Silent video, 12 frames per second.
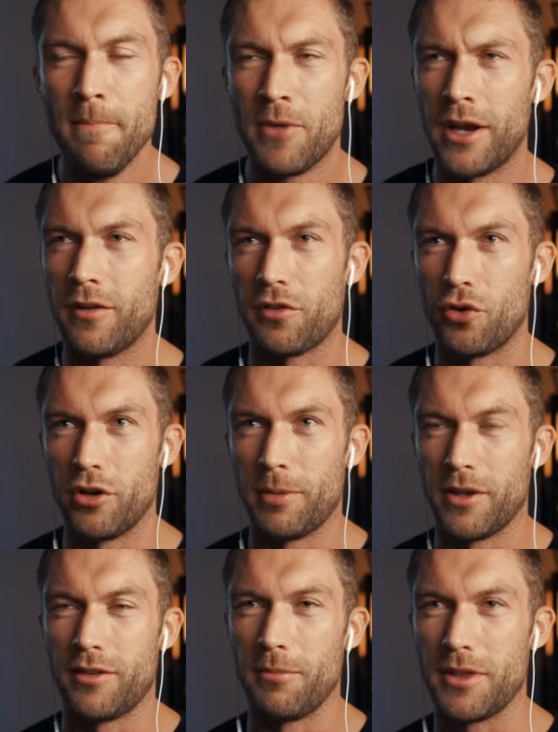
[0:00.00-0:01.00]
I just thought
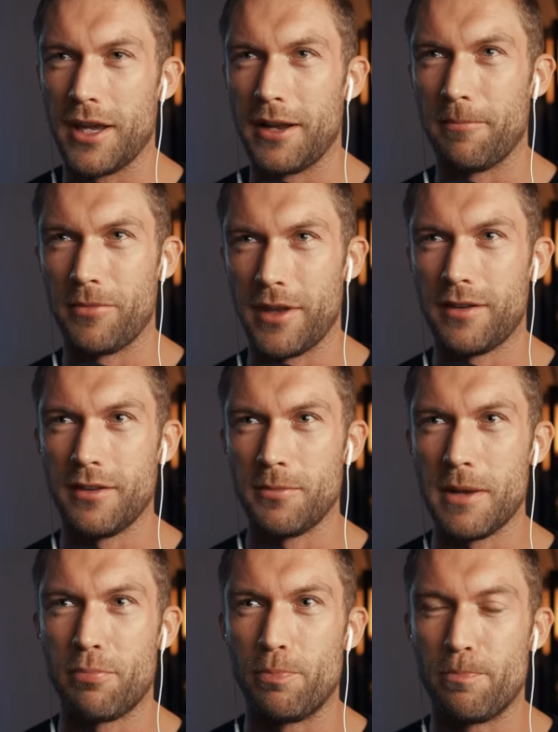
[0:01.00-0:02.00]
about something. This is
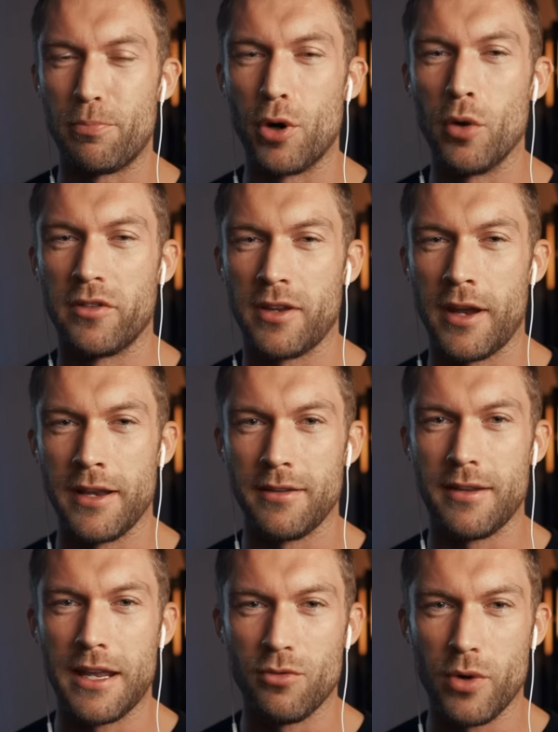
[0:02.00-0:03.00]
me bro
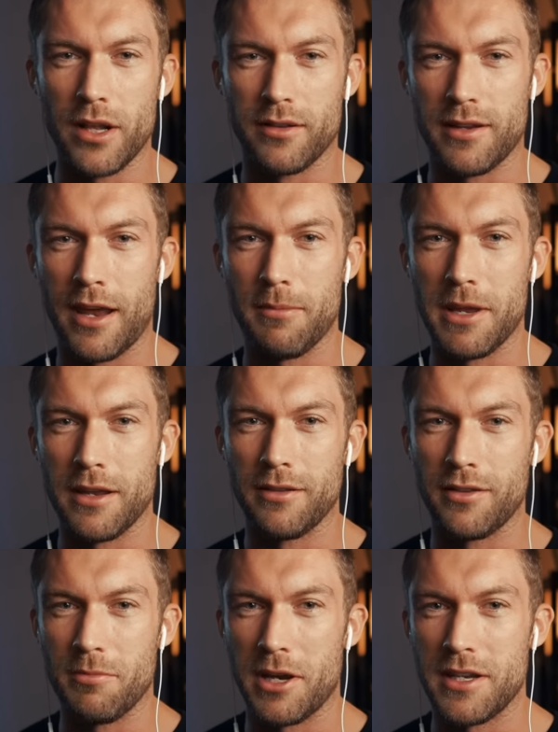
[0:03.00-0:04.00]
sciencing in real time here,
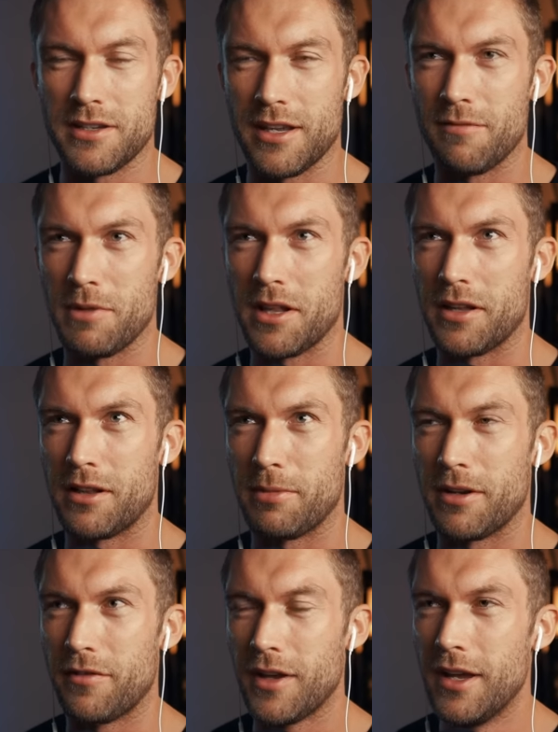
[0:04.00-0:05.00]
so you might need to give me a little
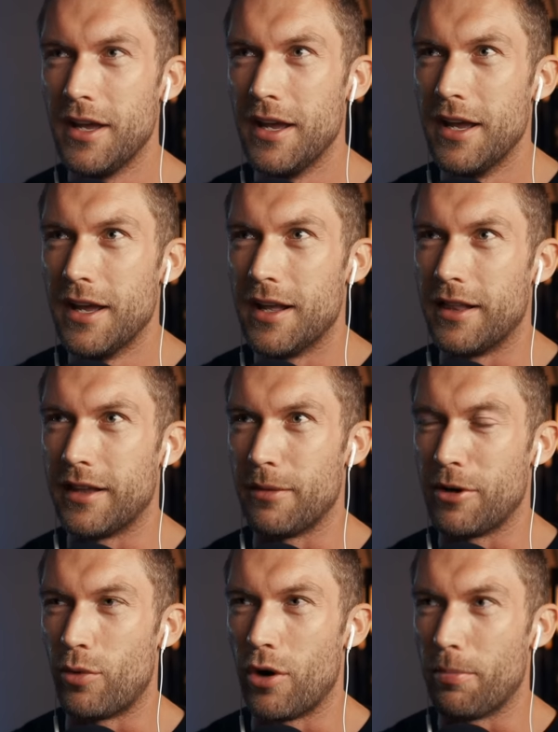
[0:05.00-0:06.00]
bit of a little
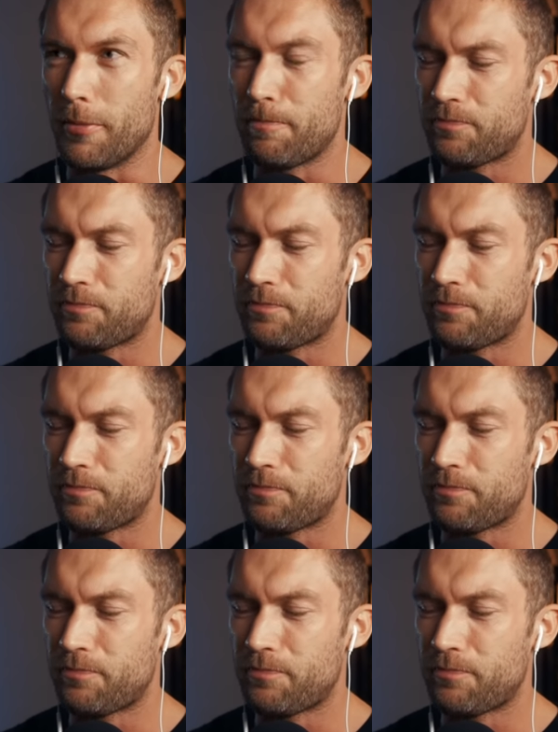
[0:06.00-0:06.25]
bit of rope.